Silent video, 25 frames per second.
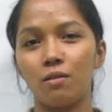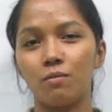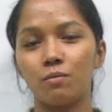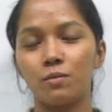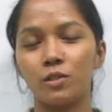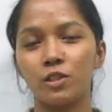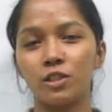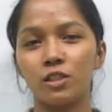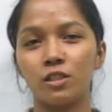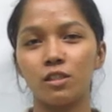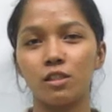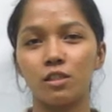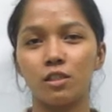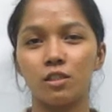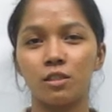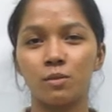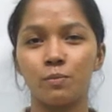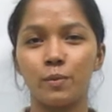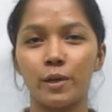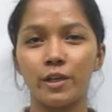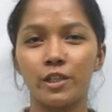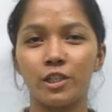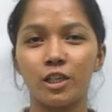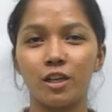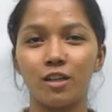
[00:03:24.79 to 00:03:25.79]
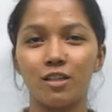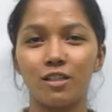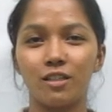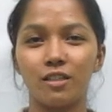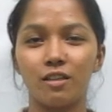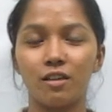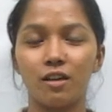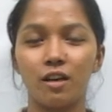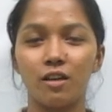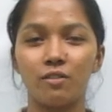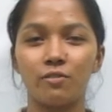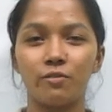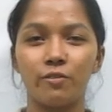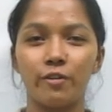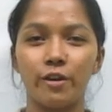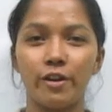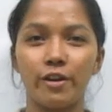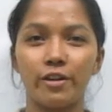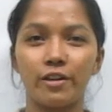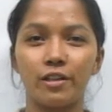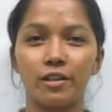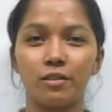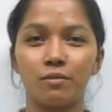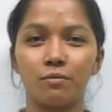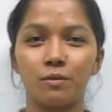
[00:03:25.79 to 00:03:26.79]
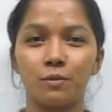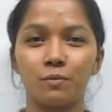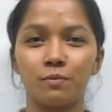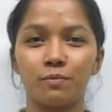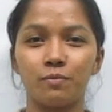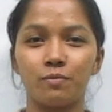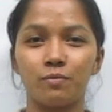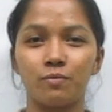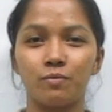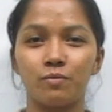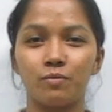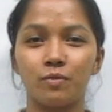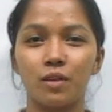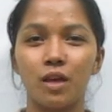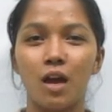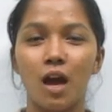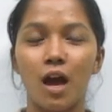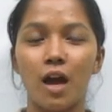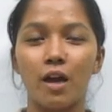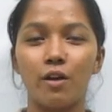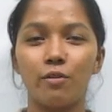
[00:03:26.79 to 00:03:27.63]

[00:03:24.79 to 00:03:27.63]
most especially God-fearing. Oh.